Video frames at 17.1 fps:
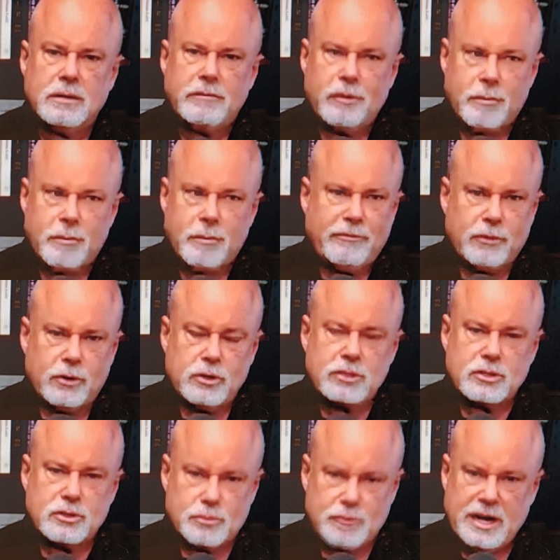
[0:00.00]
for my
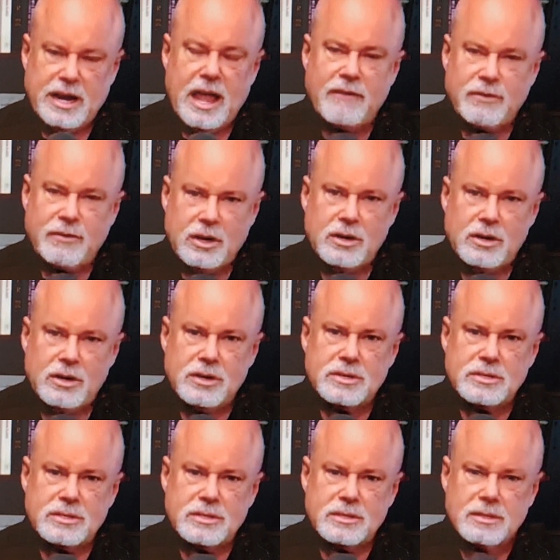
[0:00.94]
first 3.5
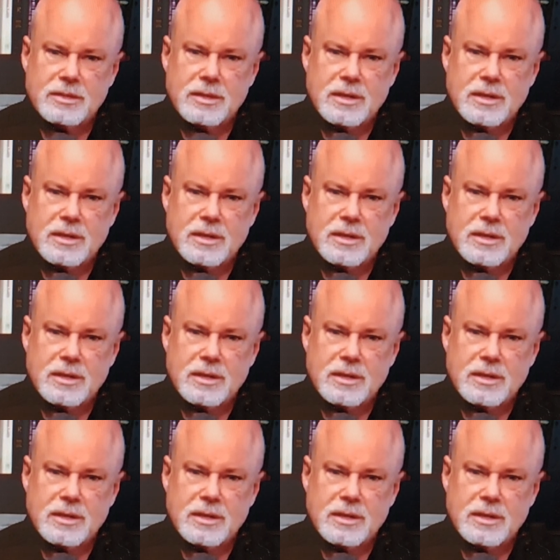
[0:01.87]
years